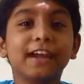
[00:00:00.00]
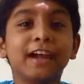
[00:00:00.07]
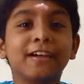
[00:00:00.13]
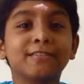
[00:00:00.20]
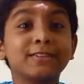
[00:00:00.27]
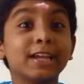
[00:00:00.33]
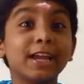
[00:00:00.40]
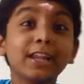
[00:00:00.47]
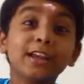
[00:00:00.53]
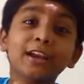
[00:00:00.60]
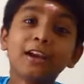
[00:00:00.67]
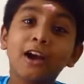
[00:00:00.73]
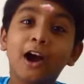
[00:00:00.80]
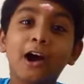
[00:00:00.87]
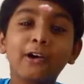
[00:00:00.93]
have seen
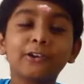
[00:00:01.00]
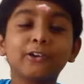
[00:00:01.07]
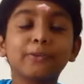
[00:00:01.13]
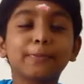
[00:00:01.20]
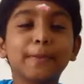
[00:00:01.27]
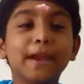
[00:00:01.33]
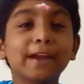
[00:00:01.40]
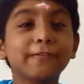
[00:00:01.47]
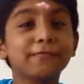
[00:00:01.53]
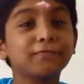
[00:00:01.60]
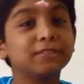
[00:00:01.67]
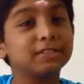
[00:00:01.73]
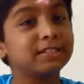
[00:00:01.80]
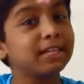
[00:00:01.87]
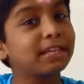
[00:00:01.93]
how to make
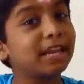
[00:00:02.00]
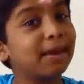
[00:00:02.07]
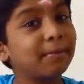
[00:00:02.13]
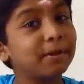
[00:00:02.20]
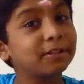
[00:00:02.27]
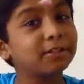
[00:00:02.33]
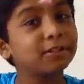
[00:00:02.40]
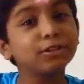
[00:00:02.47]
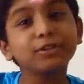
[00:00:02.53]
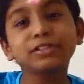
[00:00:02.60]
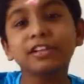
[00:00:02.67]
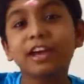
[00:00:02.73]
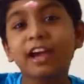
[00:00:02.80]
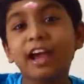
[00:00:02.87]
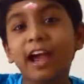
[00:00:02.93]
fizzy lemon juice
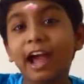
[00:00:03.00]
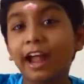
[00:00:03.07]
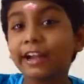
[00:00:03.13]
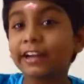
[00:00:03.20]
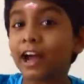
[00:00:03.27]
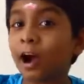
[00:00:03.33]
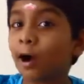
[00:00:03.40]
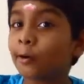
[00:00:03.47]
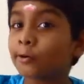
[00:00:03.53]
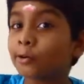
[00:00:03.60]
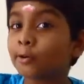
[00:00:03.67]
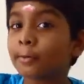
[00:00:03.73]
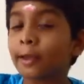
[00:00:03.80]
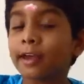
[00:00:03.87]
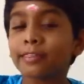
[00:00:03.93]
and how to
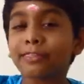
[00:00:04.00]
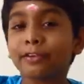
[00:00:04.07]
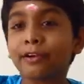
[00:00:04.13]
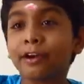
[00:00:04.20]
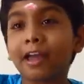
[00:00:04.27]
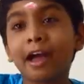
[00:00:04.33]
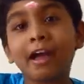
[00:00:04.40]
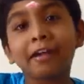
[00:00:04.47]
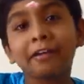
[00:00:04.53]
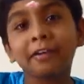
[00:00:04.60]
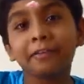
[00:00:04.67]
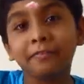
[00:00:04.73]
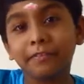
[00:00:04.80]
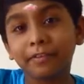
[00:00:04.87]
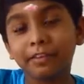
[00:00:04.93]
make soda
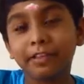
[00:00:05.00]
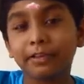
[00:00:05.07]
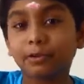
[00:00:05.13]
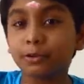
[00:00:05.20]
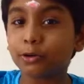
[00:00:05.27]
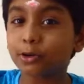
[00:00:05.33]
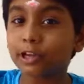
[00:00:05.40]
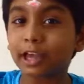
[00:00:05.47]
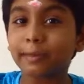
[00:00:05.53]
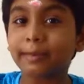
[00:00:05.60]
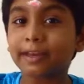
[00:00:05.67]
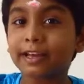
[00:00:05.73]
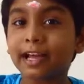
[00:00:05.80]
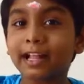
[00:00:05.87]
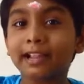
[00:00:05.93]
with the two
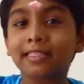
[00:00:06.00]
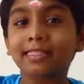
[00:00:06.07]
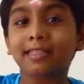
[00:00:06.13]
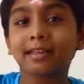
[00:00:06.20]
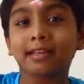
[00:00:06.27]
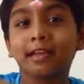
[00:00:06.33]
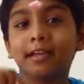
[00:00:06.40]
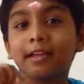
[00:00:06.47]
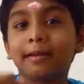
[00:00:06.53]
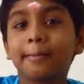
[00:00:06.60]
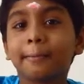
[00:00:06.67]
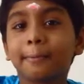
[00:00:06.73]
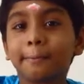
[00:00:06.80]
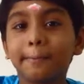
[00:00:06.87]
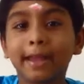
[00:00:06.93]
chemicals,
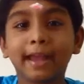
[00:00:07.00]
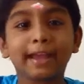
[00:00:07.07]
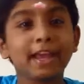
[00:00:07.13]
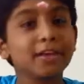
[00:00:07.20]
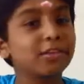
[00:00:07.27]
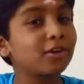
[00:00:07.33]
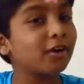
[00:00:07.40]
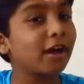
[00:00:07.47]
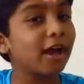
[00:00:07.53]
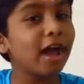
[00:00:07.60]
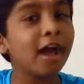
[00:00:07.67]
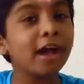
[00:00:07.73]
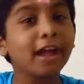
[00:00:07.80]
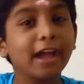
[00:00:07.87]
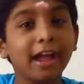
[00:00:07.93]
baking soda
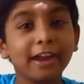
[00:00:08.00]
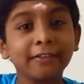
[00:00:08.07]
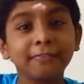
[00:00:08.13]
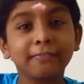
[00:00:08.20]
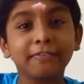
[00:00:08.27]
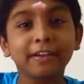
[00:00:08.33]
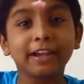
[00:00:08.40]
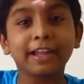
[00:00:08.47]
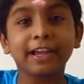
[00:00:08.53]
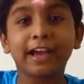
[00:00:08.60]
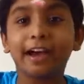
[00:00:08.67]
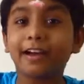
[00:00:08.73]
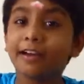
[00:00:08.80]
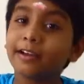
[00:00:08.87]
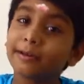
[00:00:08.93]
and
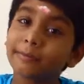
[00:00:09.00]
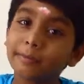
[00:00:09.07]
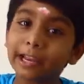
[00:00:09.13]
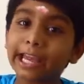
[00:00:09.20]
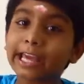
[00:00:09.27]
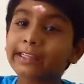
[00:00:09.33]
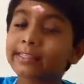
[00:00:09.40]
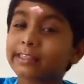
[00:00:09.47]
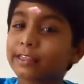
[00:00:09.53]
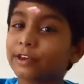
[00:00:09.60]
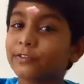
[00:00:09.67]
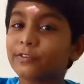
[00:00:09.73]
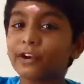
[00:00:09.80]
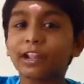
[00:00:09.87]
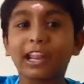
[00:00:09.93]
vinegar. Please
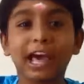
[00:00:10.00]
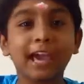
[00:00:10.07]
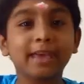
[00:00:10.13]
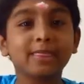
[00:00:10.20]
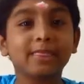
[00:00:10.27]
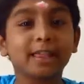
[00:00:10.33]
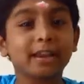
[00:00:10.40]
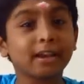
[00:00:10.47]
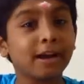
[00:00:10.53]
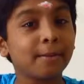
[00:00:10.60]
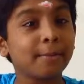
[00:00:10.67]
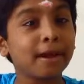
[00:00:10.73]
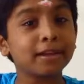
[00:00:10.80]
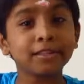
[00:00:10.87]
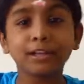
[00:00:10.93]
give your likes and
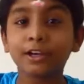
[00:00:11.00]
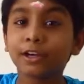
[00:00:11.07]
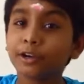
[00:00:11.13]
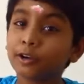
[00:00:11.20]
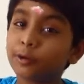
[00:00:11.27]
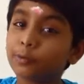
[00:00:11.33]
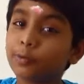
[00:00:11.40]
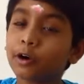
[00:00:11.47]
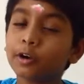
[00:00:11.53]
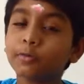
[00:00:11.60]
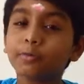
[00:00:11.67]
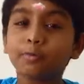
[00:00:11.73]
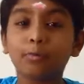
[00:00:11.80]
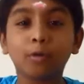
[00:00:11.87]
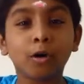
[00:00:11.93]
comments to put
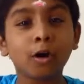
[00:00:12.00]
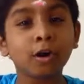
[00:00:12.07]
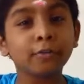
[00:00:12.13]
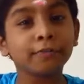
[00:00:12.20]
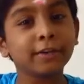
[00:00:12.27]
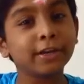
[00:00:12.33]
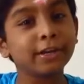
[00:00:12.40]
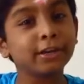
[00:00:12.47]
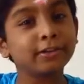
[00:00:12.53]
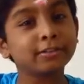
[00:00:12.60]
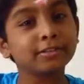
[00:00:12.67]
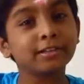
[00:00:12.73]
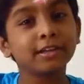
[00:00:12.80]
more videos